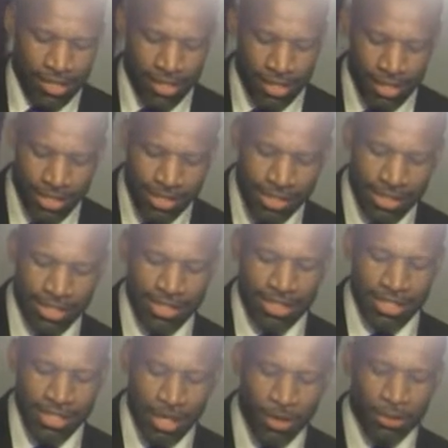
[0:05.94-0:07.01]
uh, This
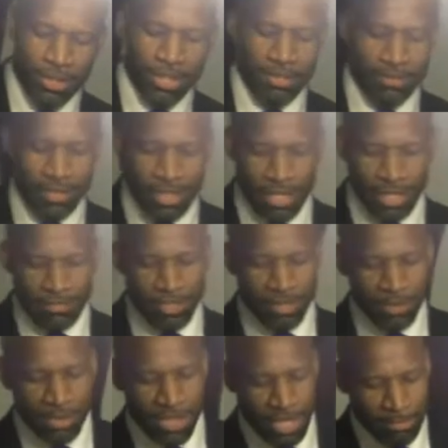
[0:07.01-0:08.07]
is the token of the
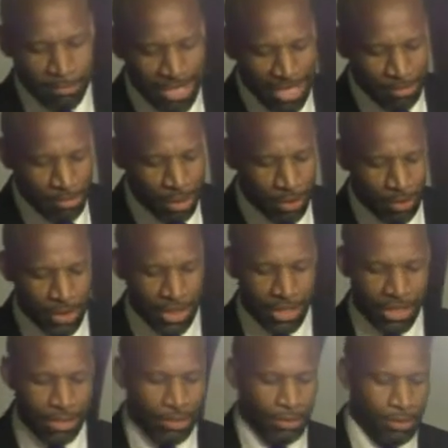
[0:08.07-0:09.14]
covenant which I made
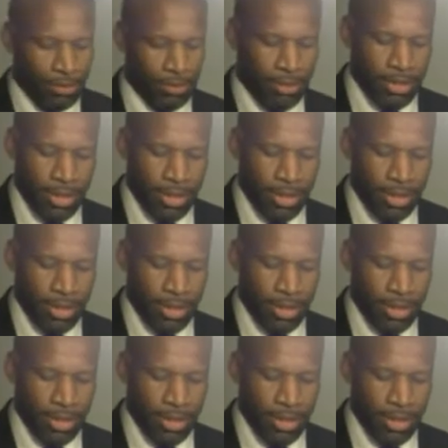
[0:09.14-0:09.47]
between you